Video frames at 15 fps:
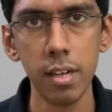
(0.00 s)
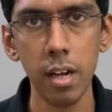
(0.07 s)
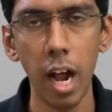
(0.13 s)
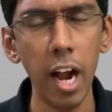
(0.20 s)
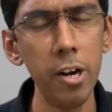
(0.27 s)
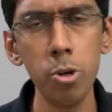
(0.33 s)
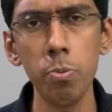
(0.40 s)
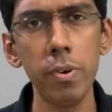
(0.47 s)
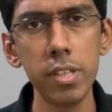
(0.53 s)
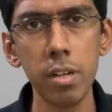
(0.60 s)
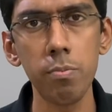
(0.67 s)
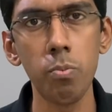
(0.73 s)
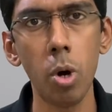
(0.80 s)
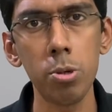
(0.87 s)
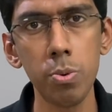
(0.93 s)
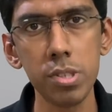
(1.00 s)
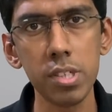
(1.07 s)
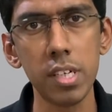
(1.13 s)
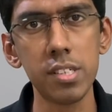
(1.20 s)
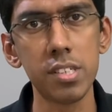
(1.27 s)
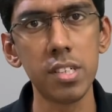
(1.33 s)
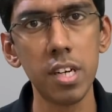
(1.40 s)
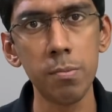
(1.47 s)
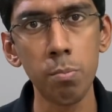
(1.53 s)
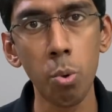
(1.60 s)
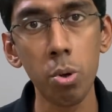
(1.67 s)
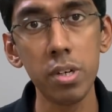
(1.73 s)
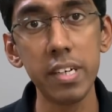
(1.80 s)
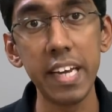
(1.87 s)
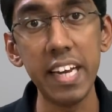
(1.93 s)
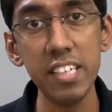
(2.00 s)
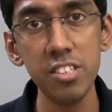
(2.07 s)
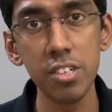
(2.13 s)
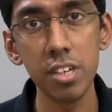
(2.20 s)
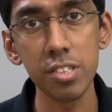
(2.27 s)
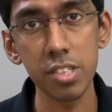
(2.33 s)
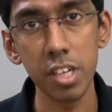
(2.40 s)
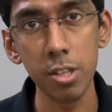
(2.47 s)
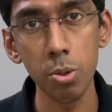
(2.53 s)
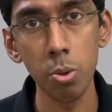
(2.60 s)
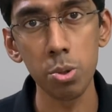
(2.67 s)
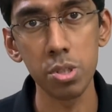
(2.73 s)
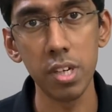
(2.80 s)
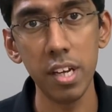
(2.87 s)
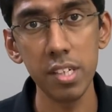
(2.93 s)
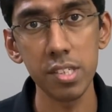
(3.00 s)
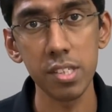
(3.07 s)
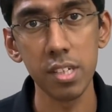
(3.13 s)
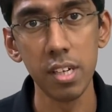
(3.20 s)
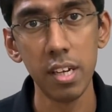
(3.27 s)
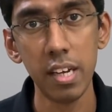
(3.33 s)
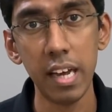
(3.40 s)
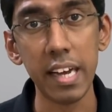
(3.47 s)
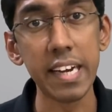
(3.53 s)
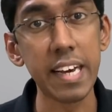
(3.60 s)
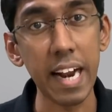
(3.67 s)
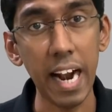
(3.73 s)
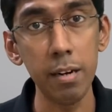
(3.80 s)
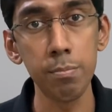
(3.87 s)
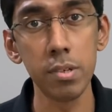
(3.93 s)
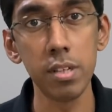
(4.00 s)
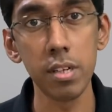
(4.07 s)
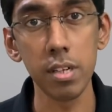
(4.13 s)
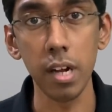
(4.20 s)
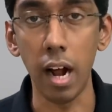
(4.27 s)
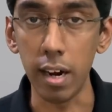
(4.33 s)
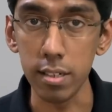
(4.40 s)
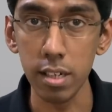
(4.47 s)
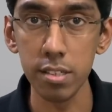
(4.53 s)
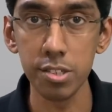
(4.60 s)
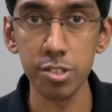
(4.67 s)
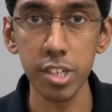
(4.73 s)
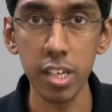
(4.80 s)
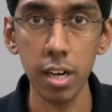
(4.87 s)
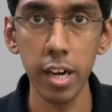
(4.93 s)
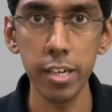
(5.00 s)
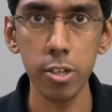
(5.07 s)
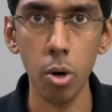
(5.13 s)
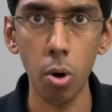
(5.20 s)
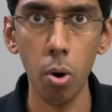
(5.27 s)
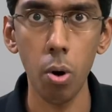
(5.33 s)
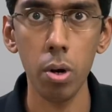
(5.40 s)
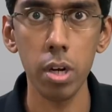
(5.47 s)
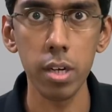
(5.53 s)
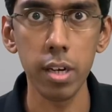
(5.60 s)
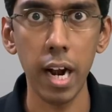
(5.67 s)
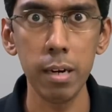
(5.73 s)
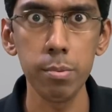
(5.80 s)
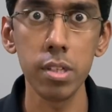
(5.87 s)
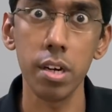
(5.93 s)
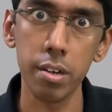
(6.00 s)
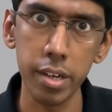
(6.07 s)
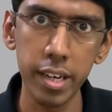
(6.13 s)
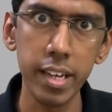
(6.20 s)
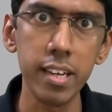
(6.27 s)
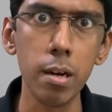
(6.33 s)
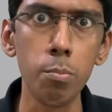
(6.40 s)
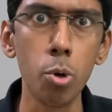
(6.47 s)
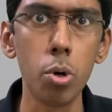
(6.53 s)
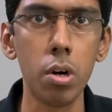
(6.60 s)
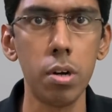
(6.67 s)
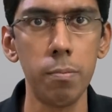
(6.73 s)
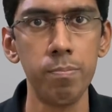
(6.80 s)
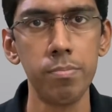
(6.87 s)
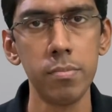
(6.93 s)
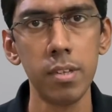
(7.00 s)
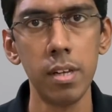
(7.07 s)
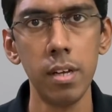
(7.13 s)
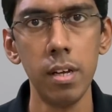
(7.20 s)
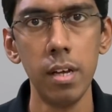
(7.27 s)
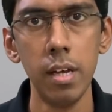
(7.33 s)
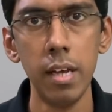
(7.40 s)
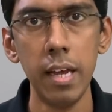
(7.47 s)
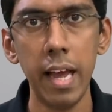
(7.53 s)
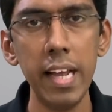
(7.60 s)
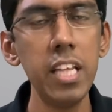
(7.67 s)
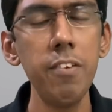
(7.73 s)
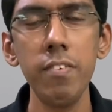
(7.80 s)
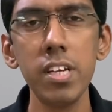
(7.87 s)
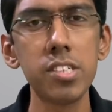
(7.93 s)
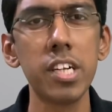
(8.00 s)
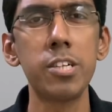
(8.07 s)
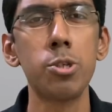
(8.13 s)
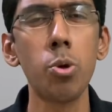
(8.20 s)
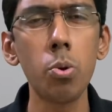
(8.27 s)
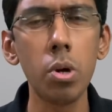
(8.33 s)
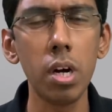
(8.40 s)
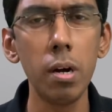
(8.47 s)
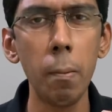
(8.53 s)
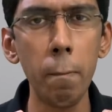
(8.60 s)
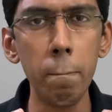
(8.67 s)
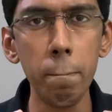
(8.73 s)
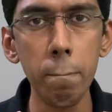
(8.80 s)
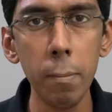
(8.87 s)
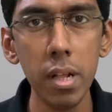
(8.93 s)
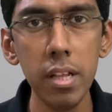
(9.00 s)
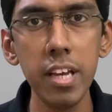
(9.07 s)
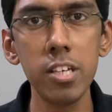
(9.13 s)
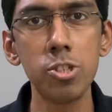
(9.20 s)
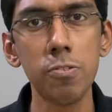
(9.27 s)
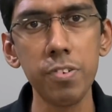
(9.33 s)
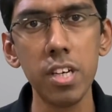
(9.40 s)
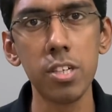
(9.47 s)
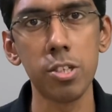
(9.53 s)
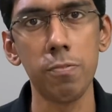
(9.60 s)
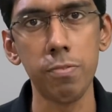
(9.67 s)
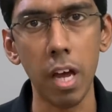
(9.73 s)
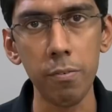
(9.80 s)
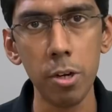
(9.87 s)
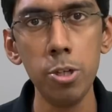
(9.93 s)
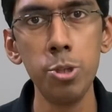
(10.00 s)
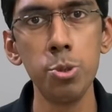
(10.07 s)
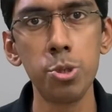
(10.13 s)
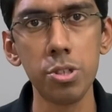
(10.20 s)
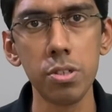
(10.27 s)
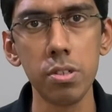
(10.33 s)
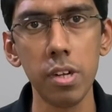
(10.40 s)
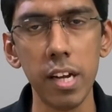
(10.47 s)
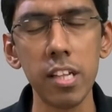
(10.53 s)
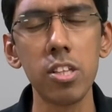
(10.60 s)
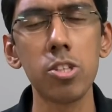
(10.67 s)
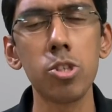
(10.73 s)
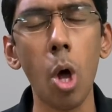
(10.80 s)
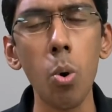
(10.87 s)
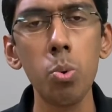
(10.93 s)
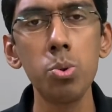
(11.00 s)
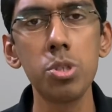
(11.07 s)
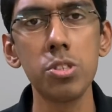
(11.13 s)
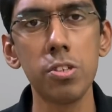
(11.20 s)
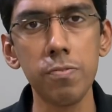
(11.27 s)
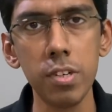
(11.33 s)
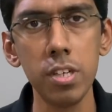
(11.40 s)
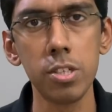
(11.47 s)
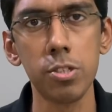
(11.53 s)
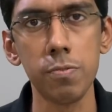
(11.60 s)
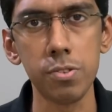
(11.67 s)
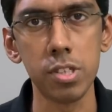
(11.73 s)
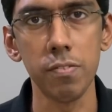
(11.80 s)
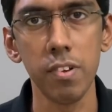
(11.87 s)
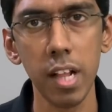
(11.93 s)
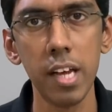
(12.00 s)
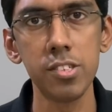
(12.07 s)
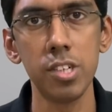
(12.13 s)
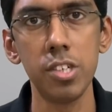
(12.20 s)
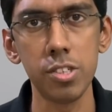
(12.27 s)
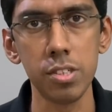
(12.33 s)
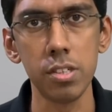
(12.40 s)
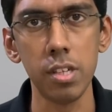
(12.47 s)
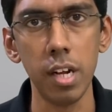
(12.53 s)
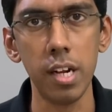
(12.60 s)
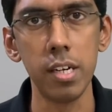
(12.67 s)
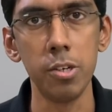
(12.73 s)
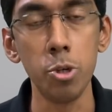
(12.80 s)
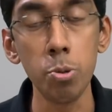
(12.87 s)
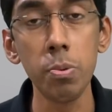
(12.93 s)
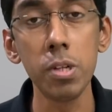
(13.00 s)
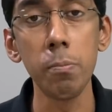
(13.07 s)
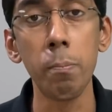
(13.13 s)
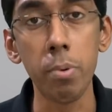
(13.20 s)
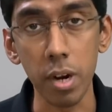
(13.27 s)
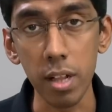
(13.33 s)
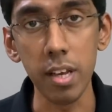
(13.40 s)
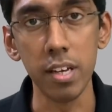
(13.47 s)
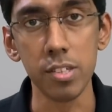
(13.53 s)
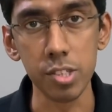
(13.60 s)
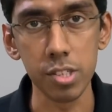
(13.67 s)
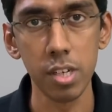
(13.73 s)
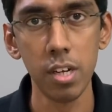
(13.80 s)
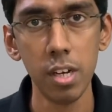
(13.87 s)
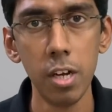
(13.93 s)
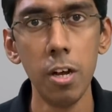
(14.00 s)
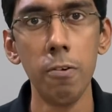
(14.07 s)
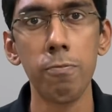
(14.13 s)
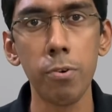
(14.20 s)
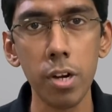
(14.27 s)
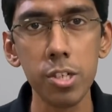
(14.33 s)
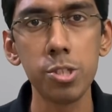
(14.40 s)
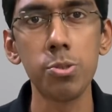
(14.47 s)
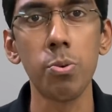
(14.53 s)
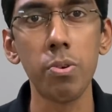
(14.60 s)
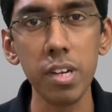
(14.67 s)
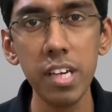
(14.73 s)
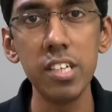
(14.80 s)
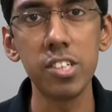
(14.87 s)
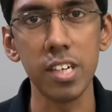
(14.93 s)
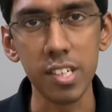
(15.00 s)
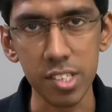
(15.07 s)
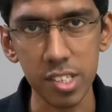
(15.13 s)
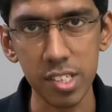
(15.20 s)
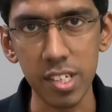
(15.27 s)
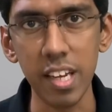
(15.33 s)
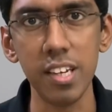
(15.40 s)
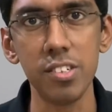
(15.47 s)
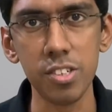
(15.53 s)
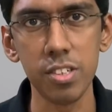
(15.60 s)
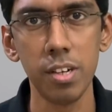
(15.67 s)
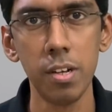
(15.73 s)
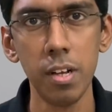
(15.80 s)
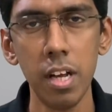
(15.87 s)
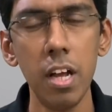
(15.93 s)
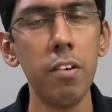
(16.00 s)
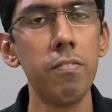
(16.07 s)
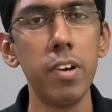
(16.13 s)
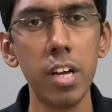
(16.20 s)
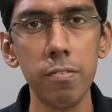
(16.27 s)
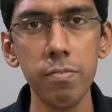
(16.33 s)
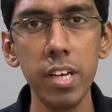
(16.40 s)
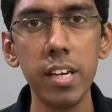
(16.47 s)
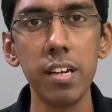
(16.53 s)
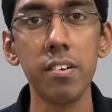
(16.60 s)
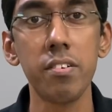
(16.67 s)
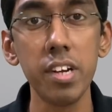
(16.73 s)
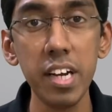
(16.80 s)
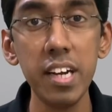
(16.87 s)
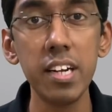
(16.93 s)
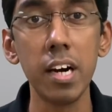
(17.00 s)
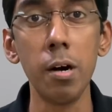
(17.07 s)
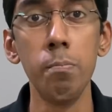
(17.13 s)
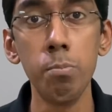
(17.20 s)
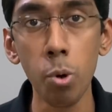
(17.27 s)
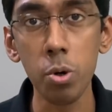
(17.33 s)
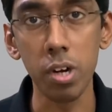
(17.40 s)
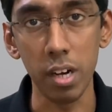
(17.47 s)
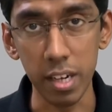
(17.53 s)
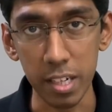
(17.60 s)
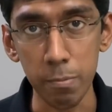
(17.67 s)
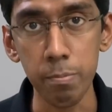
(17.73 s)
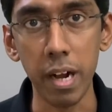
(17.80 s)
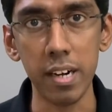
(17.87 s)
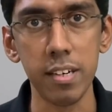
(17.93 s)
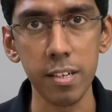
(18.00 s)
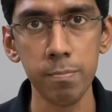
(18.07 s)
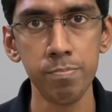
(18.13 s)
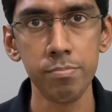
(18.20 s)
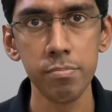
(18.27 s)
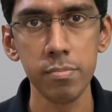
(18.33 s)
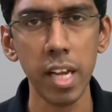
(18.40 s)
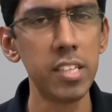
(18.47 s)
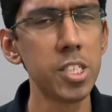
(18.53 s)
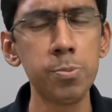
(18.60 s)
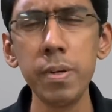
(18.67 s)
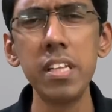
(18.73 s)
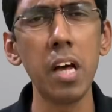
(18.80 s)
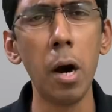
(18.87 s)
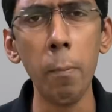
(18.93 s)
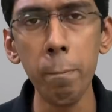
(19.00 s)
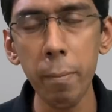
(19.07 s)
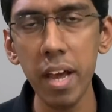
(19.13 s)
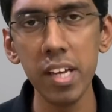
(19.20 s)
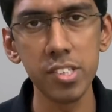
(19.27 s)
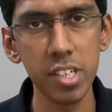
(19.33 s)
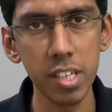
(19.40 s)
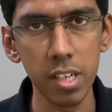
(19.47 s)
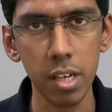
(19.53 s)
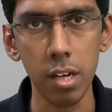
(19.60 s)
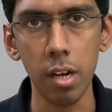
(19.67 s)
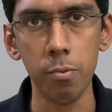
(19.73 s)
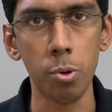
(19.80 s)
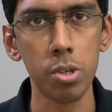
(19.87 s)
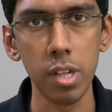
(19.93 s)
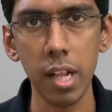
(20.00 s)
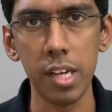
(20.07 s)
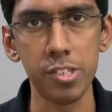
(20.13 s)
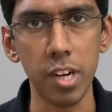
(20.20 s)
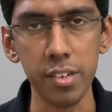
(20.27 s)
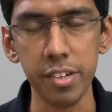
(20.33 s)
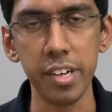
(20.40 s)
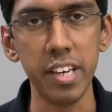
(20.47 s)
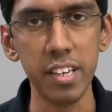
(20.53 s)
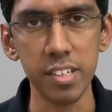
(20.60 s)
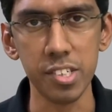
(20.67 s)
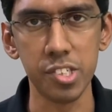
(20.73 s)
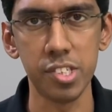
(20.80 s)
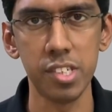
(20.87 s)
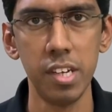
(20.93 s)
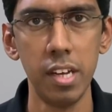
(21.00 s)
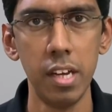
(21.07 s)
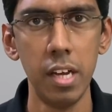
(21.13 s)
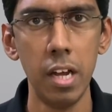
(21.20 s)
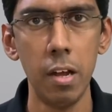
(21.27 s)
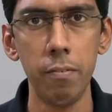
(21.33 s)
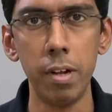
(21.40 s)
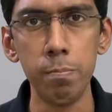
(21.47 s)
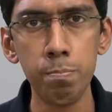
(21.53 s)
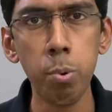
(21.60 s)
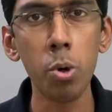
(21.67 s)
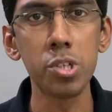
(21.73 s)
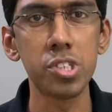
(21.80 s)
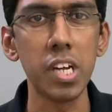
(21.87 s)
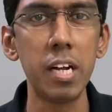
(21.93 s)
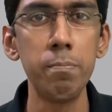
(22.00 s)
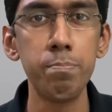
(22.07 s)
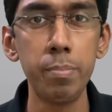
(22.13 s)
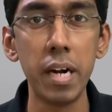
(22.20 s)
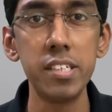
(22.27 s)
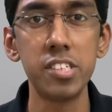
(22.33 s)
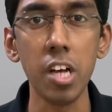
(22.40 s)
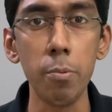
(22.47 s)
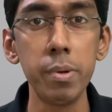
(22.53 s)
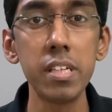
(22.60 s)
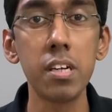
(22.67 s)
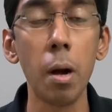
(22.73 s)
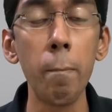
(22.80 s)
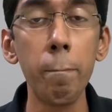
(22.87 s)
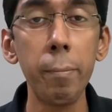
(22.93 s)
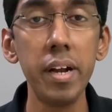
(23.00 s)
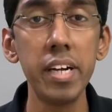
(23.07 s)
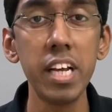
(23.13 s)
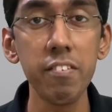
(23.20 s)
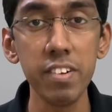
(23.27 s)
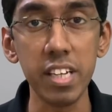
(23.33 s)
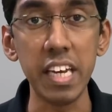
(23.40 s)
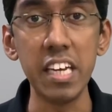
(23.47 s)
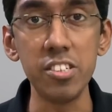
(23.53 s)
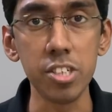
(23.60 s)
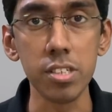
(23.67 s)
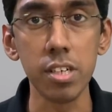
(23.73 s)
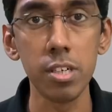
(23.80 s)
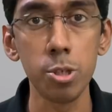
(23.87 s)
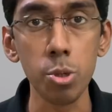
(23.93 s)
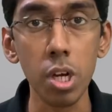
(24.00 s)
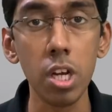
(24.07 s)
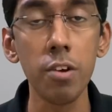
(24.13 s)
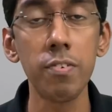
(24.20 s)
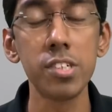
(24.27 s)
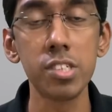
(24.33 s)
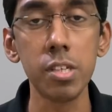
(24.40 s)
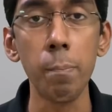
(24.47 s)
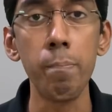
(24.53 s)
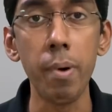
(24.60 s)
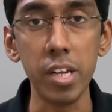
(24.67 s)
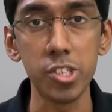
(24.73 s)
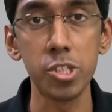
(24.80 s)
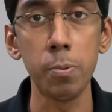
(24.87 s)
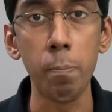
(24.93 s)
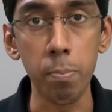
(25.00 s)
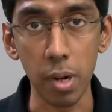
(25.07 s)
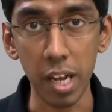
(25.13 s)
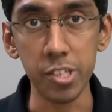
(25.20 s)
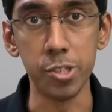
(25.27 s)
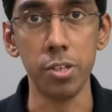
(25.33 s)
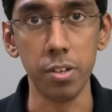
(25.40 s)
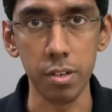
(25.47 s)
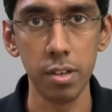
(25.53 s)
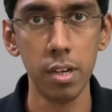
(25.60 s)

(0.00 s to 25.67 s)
I don't know whether what was considered more dangerous in those days, a grandmother under the streetlight or a grandmother reading a book. Anyways, it took millions of years of evolution and thousands of years of civilization and human brilliance for us to reach a stage where we can read a book in bed. And it's been amazing over the last 100 years when books and beds have been competing with each other to give us the best pleasure.